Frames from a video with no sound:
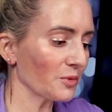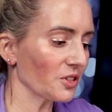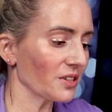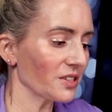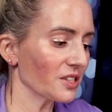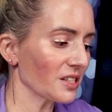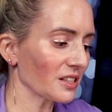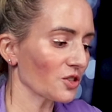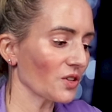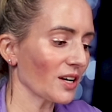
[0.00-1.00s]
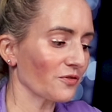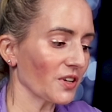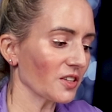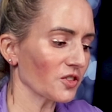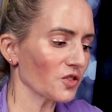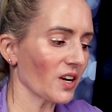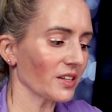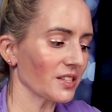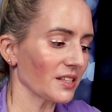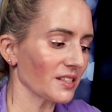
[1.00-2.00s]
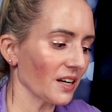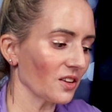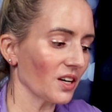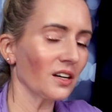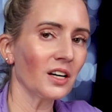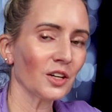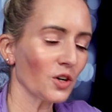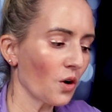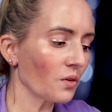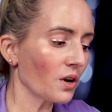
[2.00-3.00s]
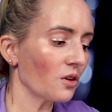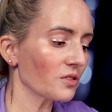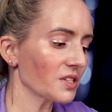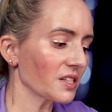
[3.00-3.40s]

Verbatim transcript: amaranthus extract, fig extract, centella, cocoa, uh,